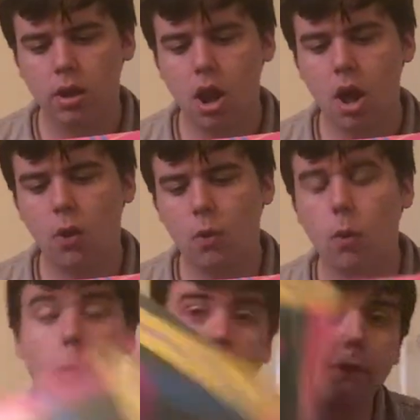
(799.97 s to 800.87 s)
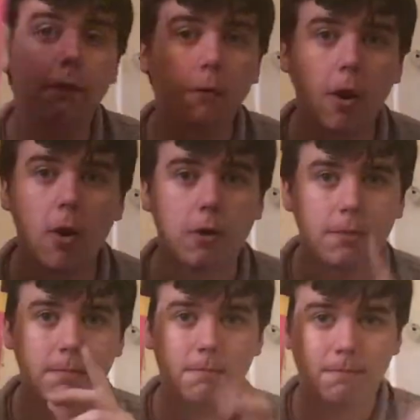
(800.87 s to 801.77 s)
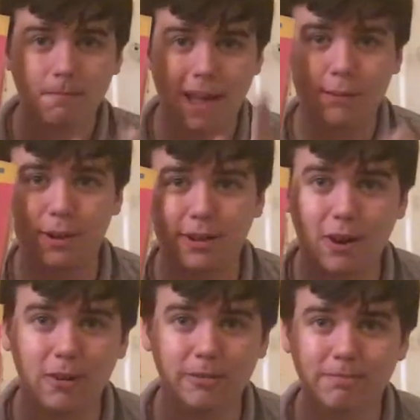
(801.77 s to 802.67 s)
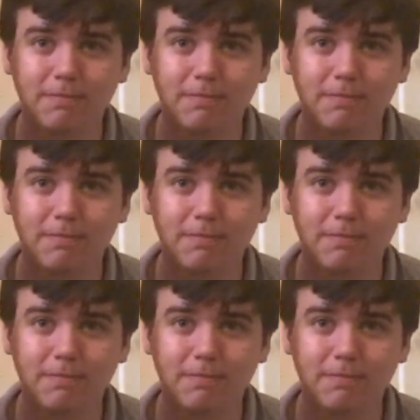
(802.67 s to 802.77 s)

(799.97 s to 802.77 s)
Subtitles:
No, One for the Road. That's what it's called.